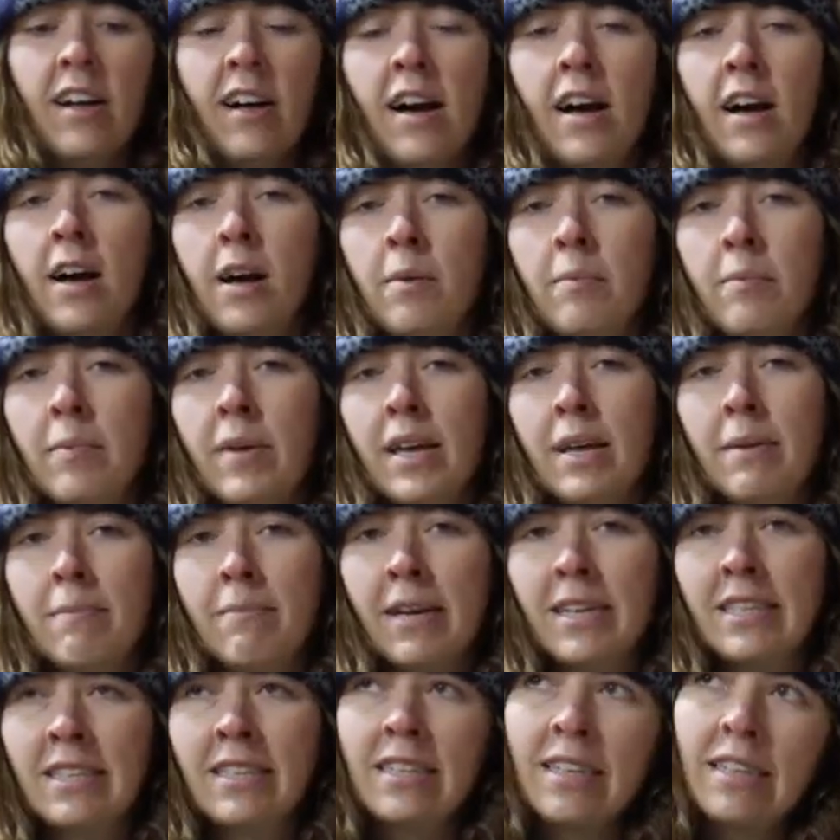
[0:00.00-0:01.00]
Um, and
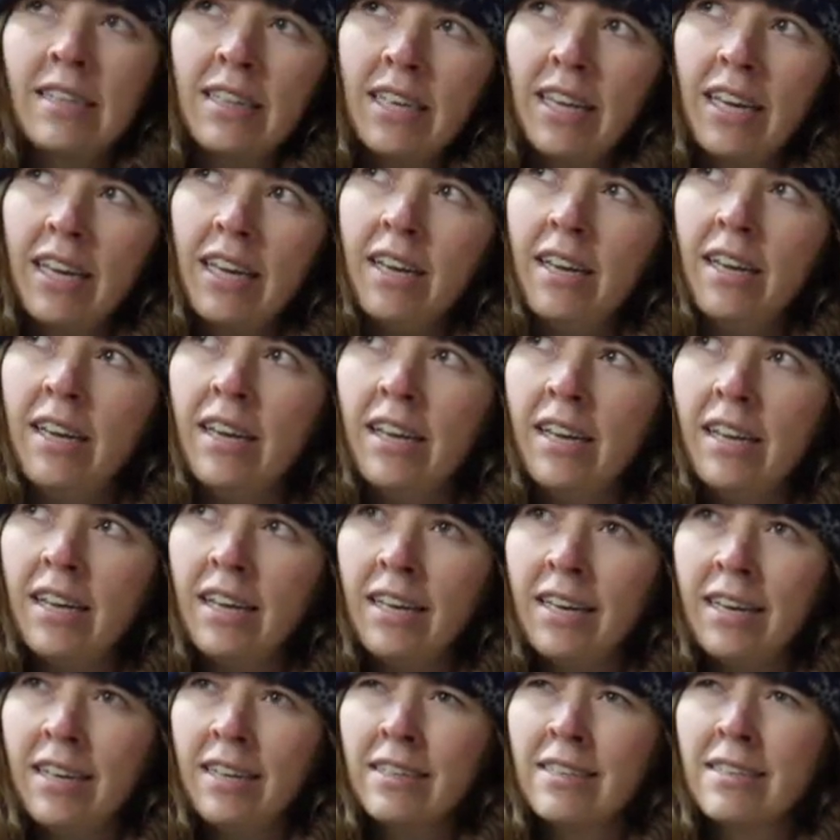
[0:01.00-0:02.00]
basically
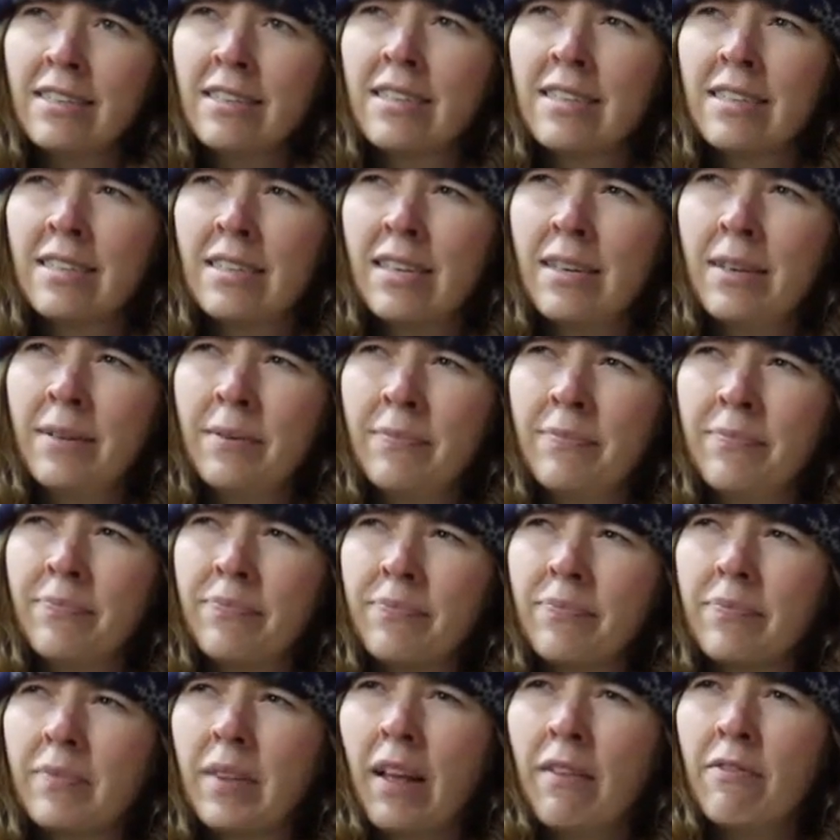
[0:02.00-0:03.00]
it is,
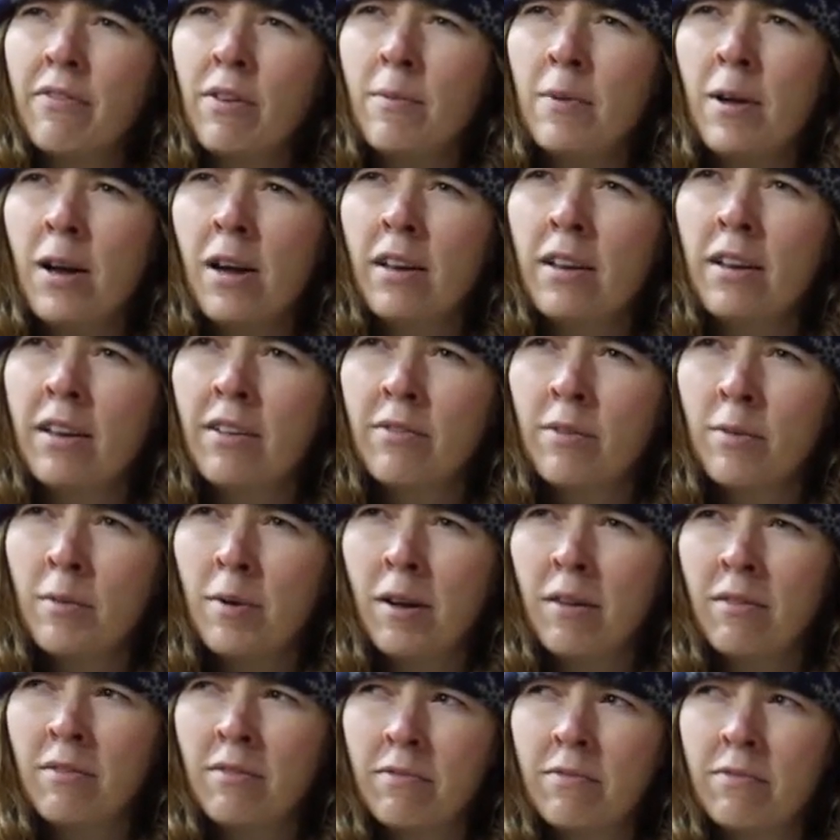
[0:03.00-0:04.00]
if I'm not, if I'm
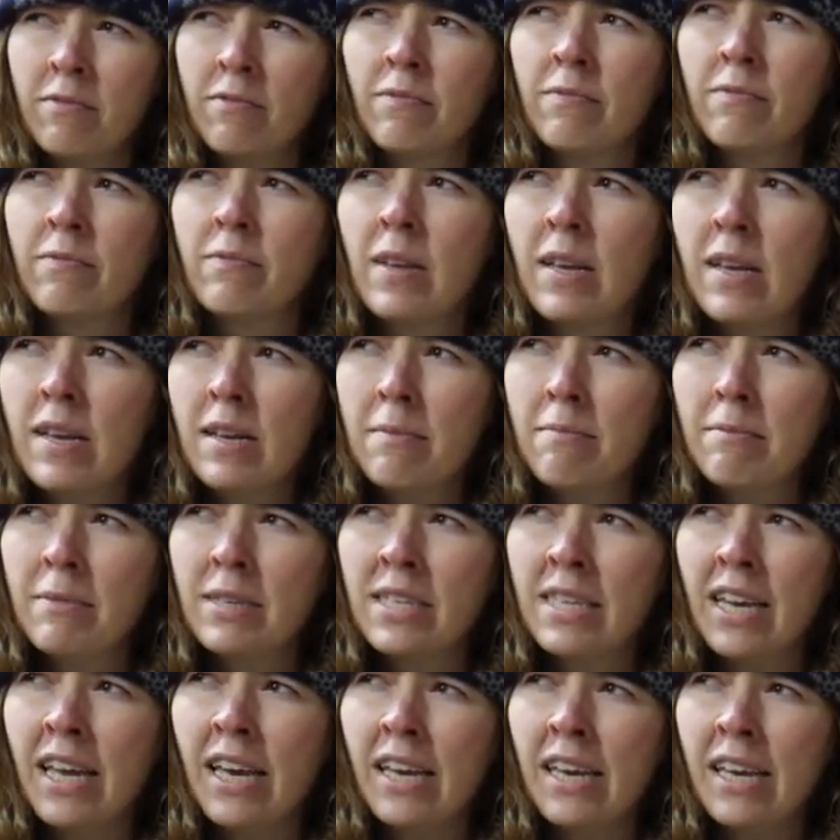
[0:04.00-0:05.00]
not
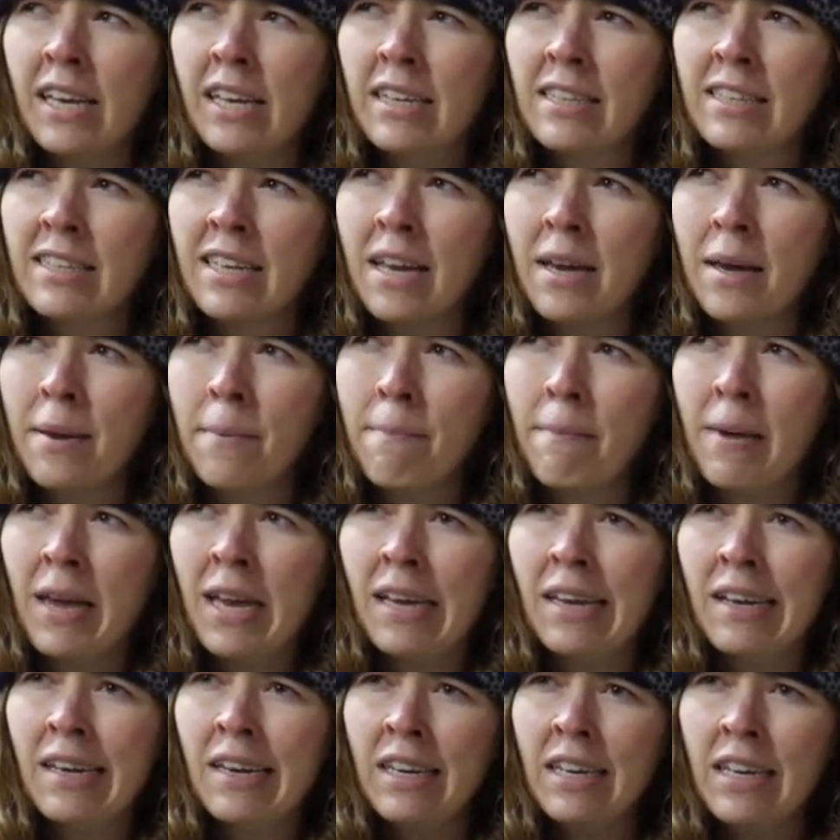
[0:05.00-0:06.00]
mistaken, it's like
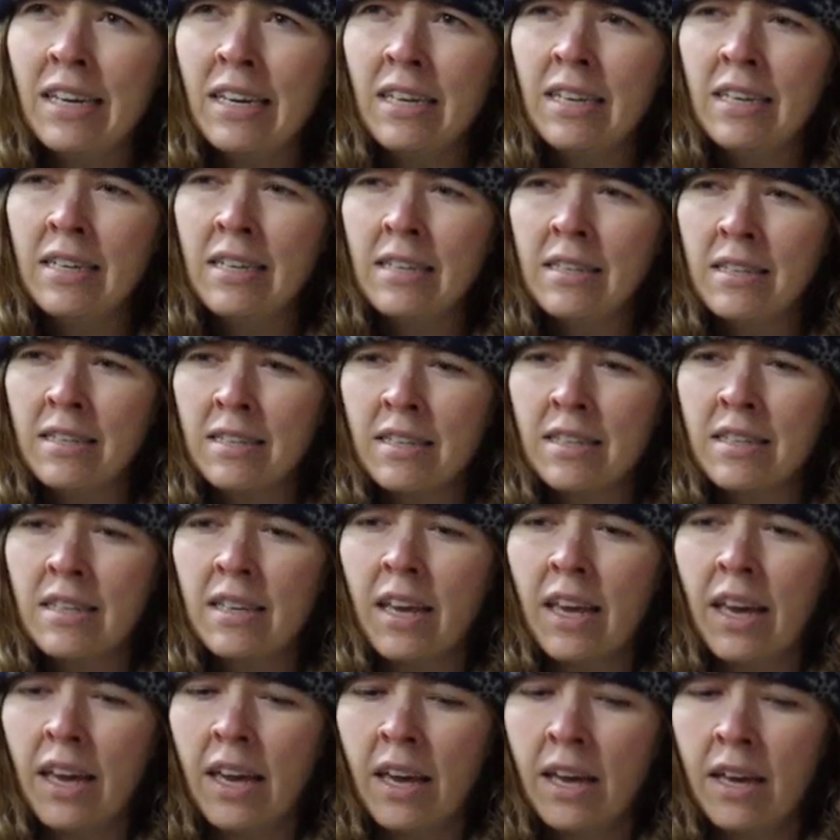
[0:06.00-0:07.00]
manganese
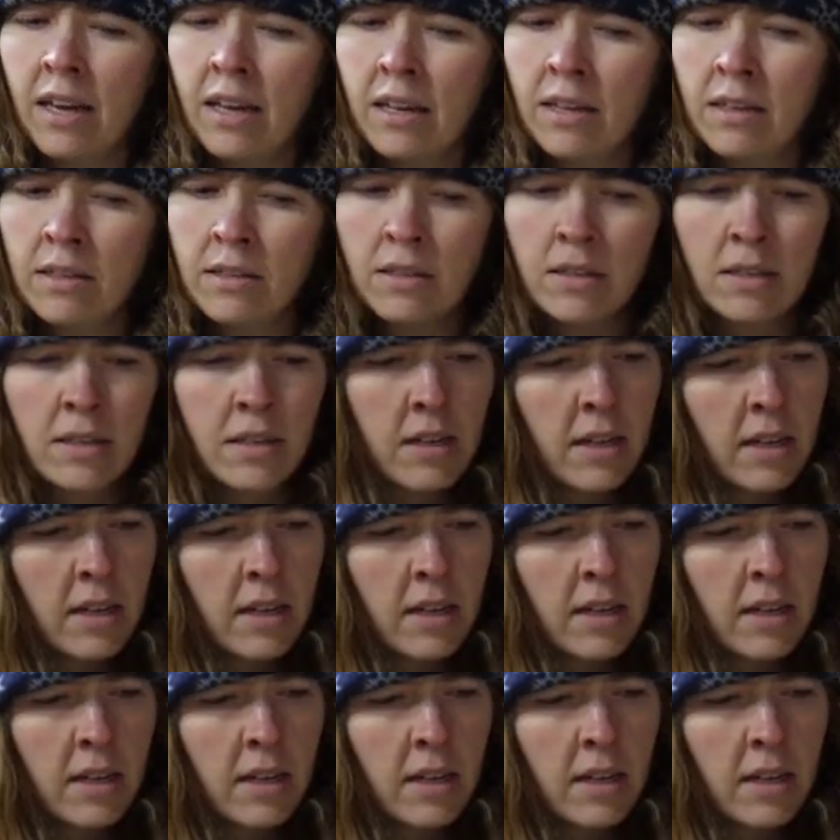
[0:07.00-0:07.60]
and